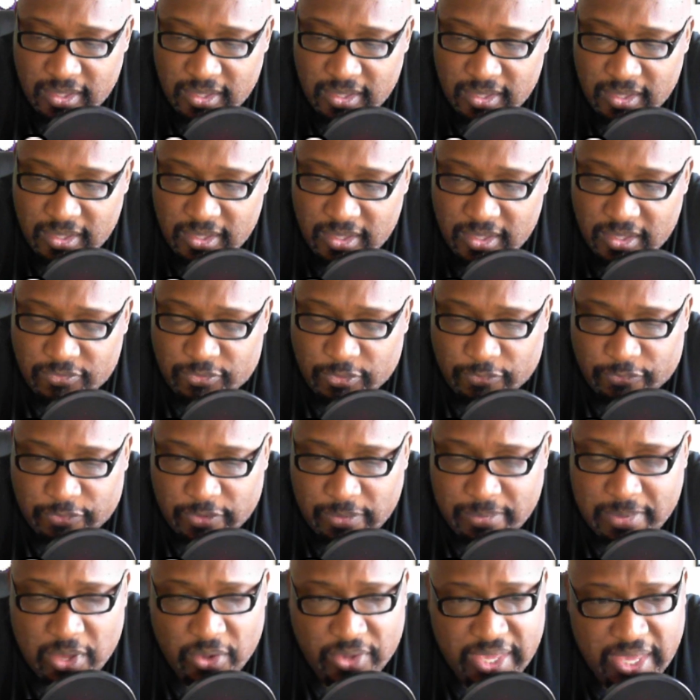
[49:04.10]
If a
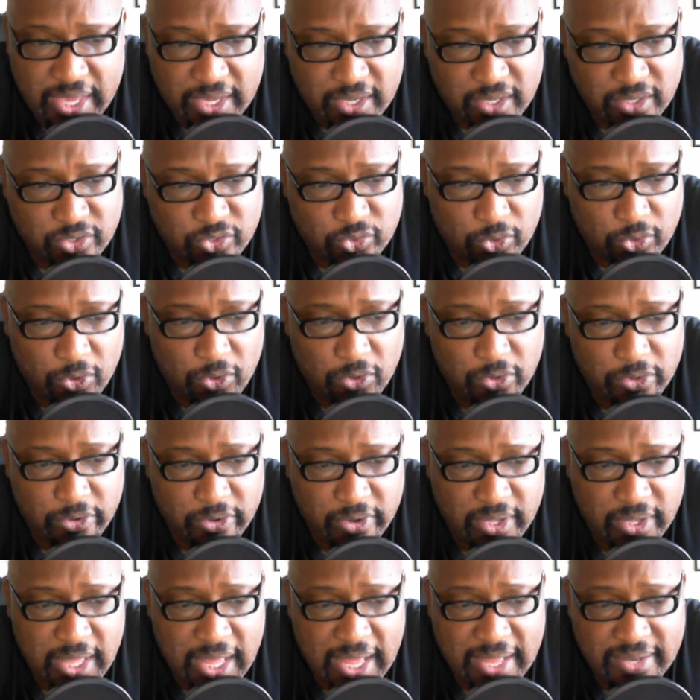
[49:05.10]
female can't control her
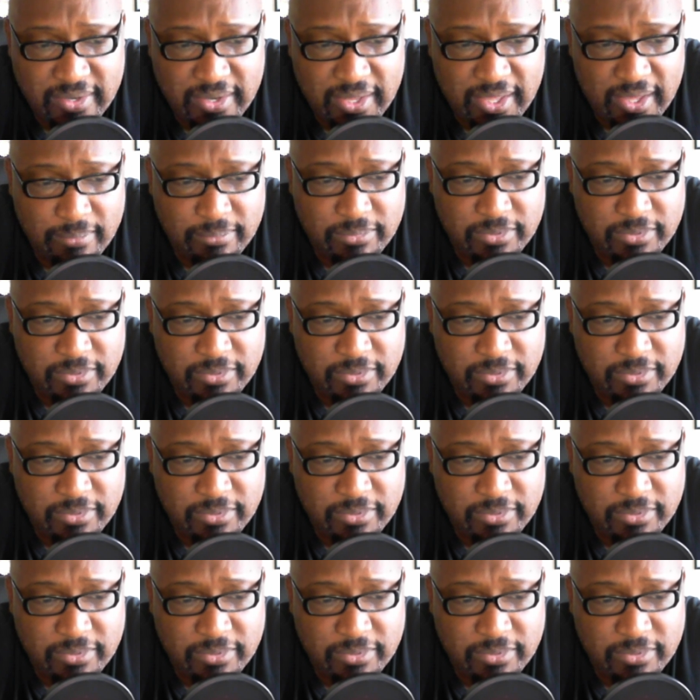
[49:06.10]
goddamn